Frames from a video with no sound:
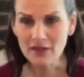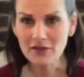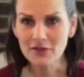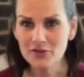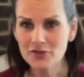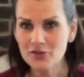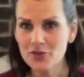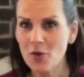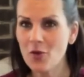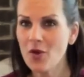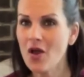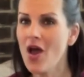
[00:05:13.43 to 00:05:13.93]

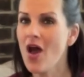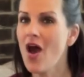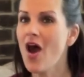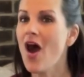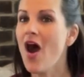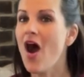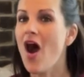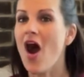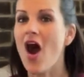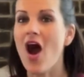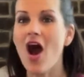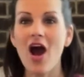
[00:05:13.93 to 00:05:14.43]
So
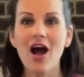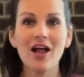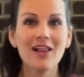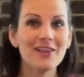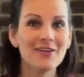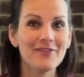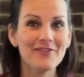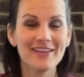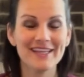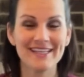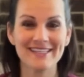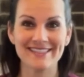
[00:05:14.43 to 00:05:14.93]
all
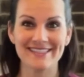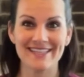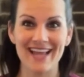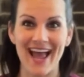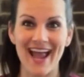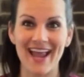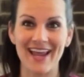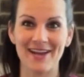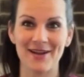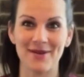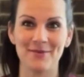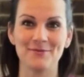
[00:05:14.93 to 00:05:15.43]
of these
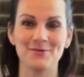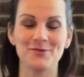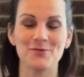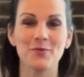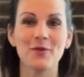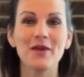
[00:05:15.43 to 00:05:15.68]
items,